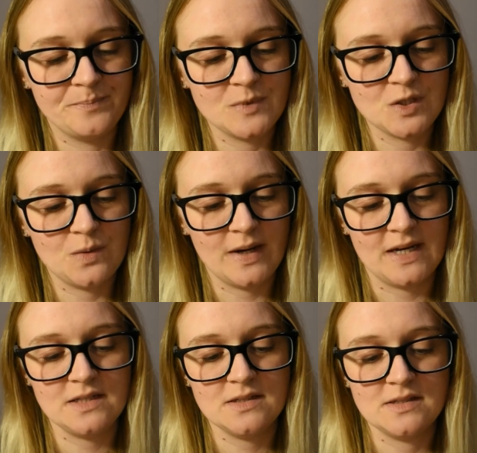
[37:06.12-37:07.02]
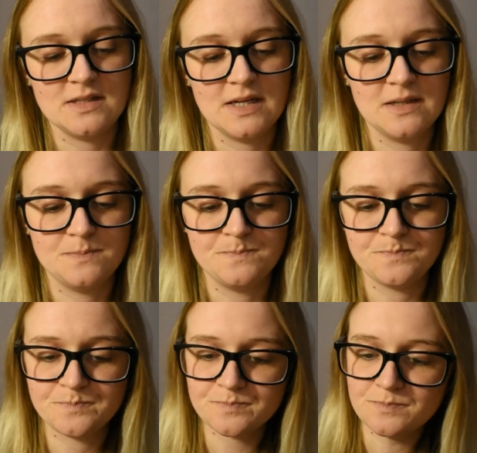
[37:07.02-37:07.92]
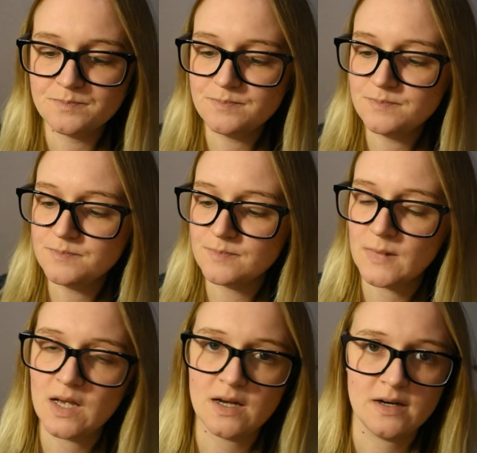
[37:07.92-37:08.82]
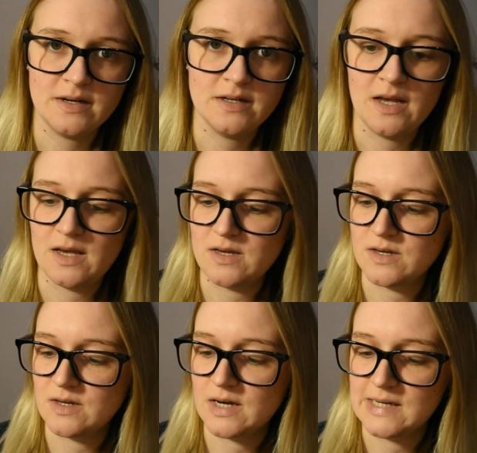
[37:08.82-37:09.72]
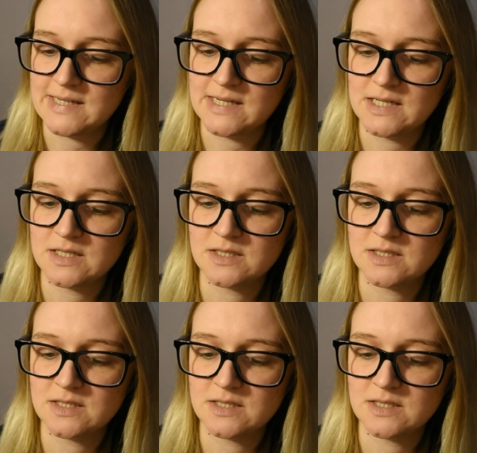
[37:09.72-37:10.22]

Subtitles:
So I asked a guy at a